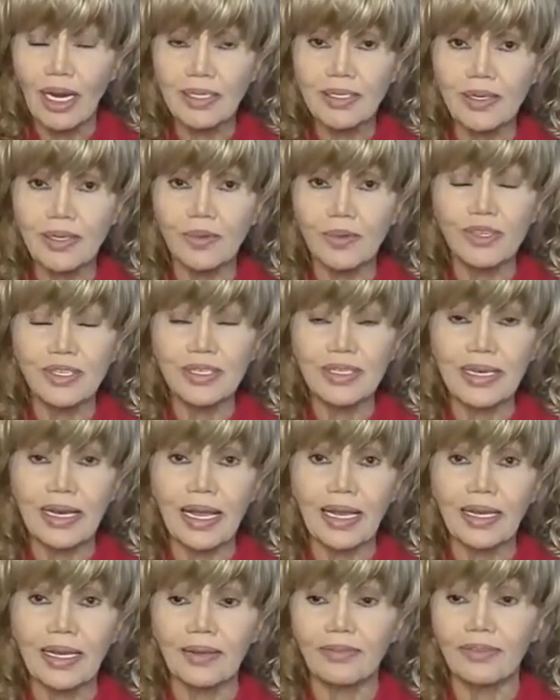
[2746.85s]
It's almost
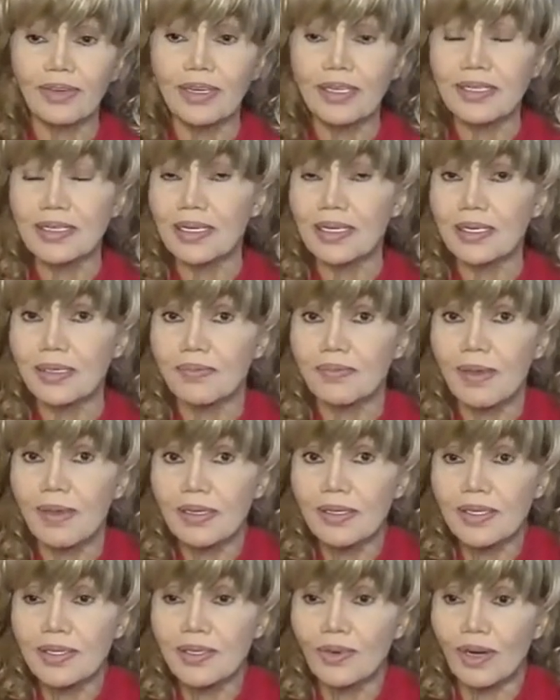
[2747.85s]
like every six
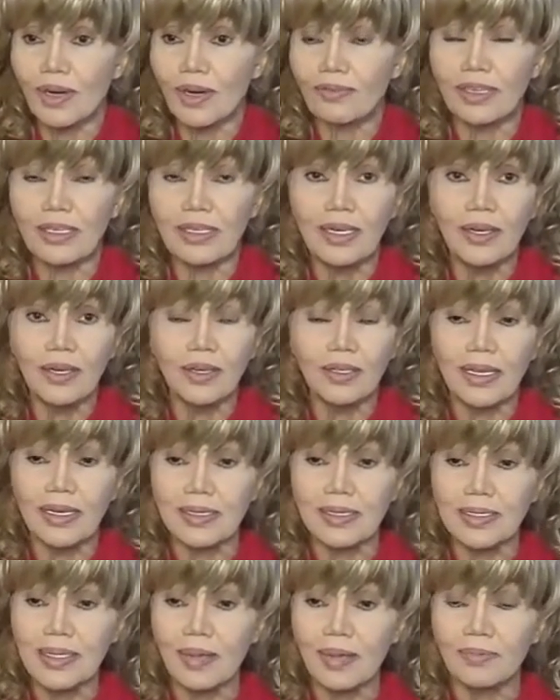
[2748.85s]
months or every year,
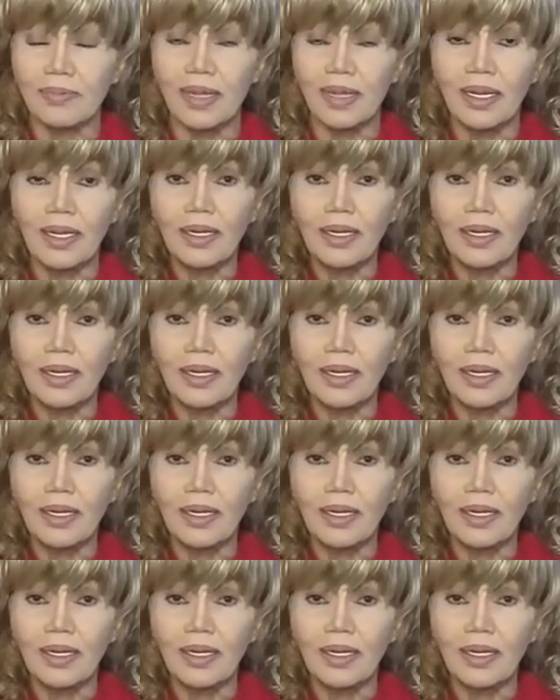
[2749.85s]
there's some